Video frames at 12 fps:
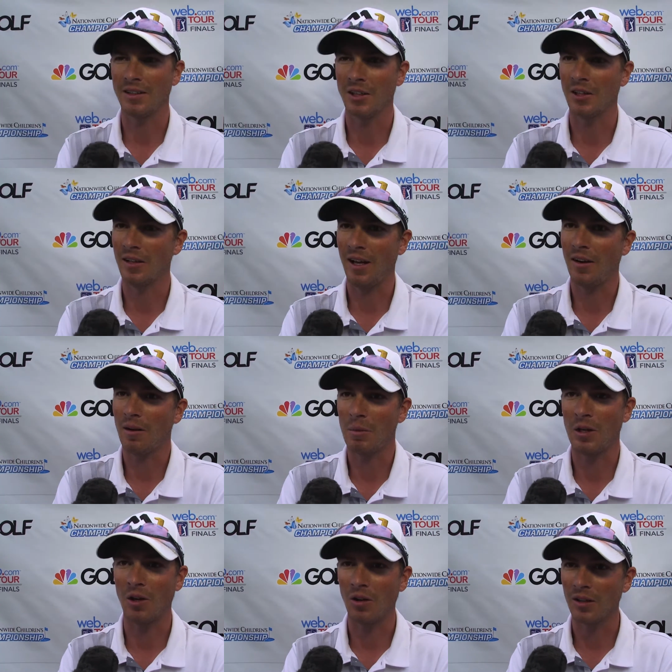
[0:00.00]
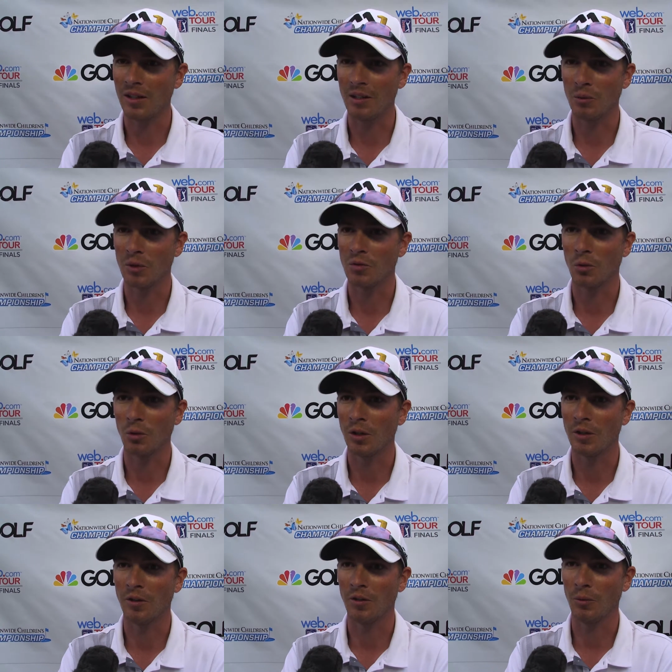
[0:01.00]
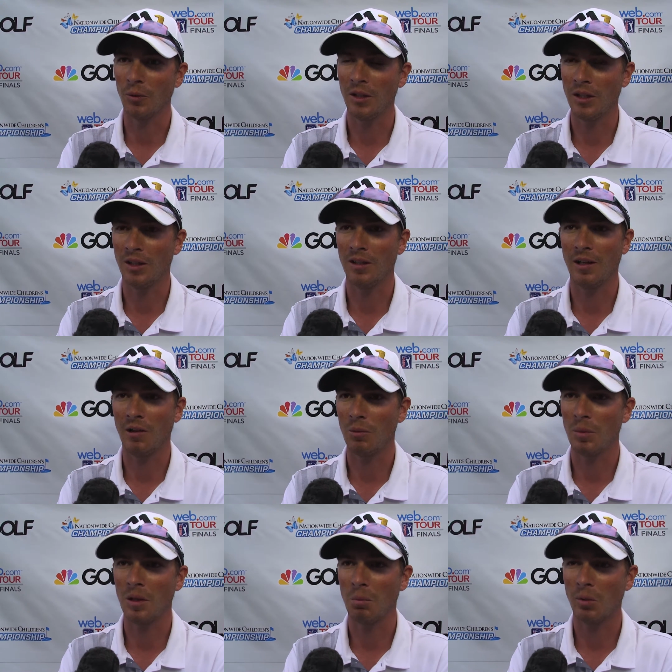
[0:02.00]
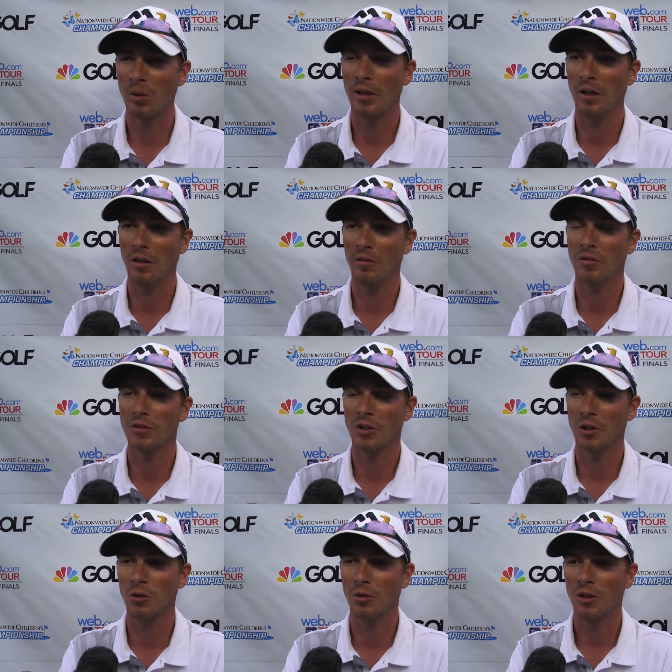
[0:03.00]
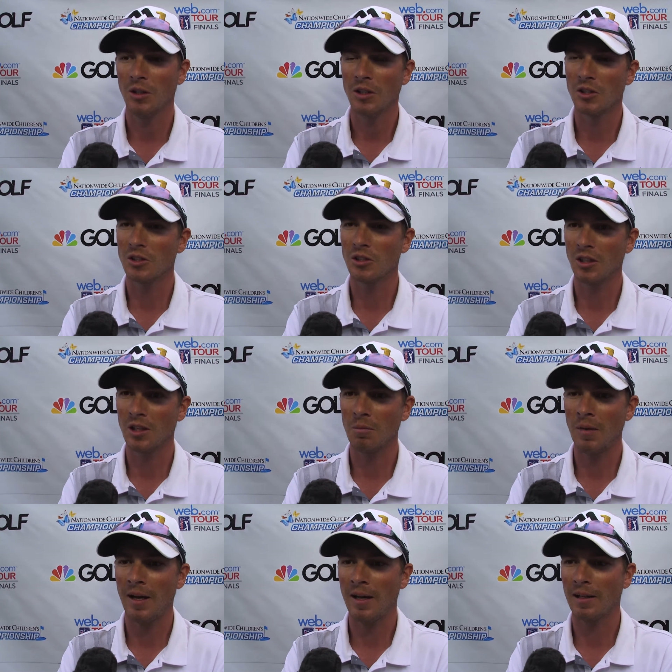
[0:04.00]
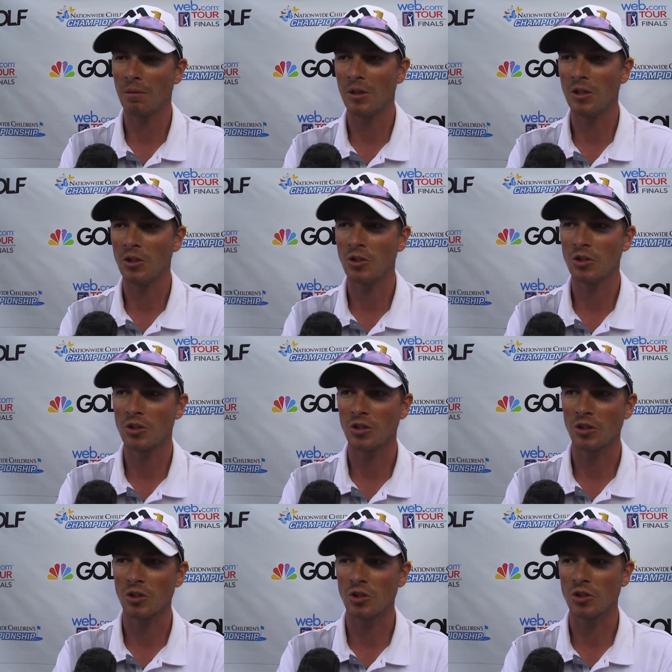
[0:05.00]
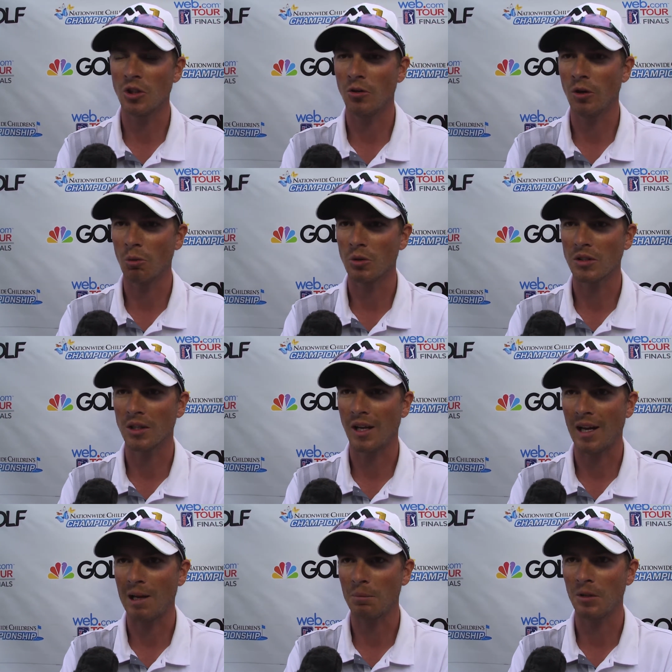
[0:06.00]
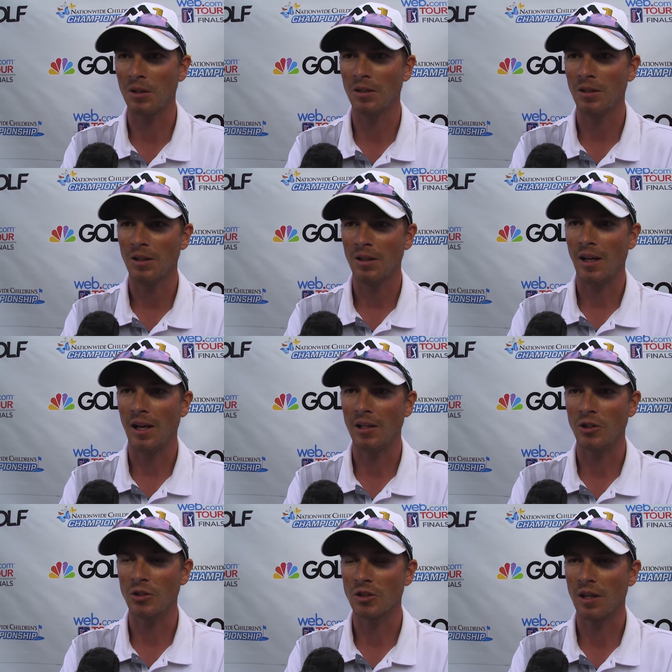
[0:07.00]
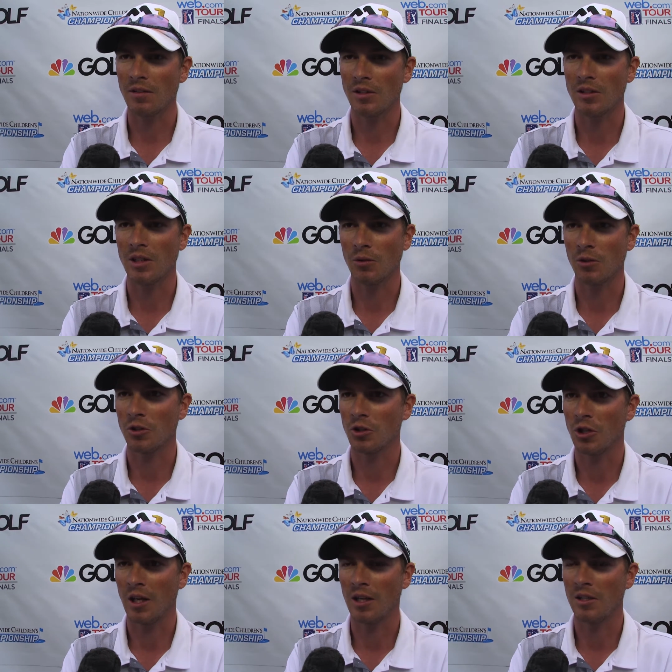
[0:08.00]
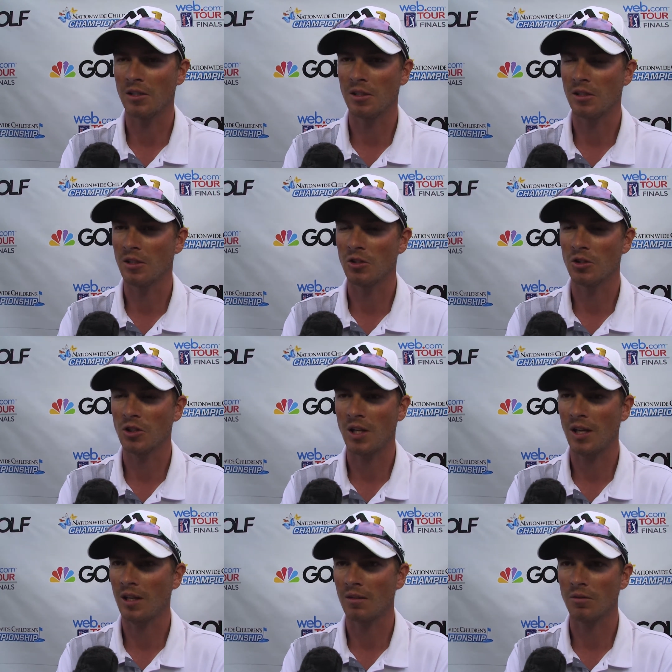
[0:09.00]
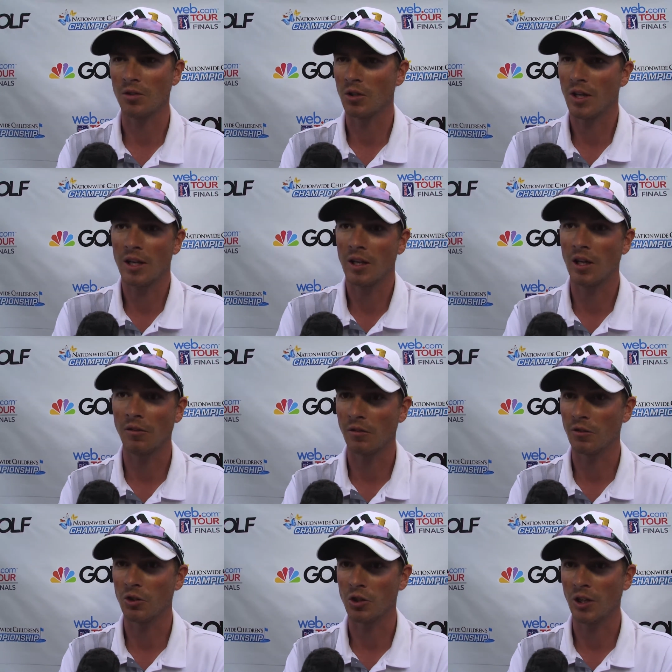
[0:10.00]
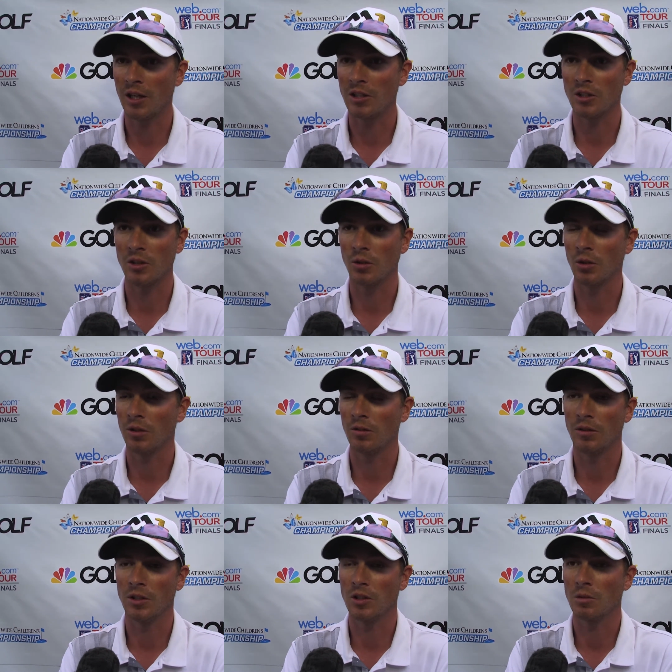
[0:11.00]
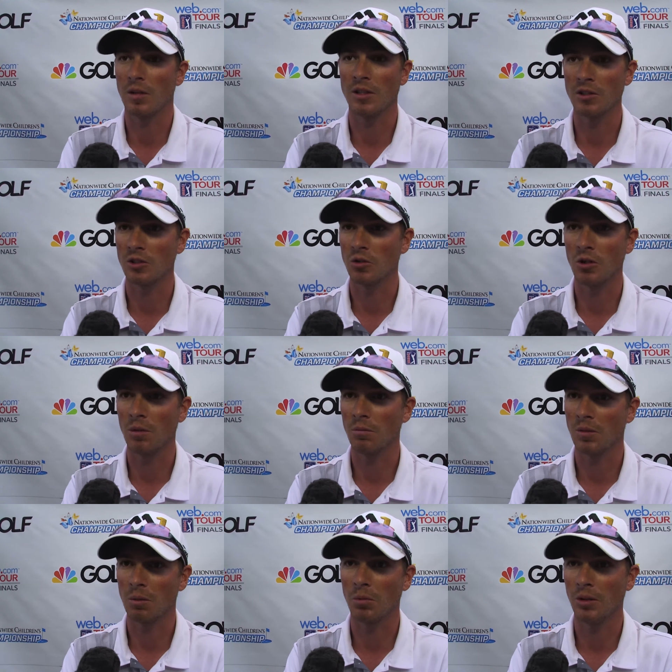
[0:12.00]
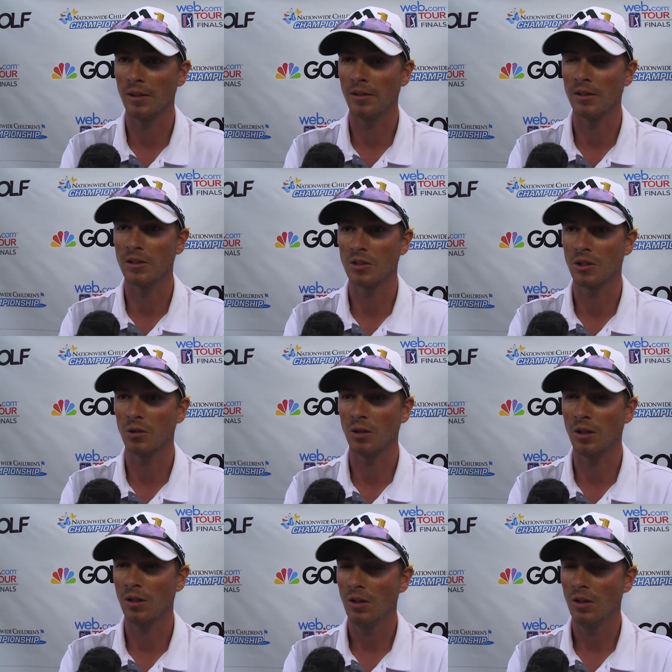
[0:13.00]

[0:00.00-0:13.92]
it turned out, I mean, all it needed was 4 under on the weekend, and I would have been a playoff. So just looking back, I mean, you just don't know what's going to happen, and you just have to stick with your strategy, and you can't get off of your strategy, or it just messes you up completely. So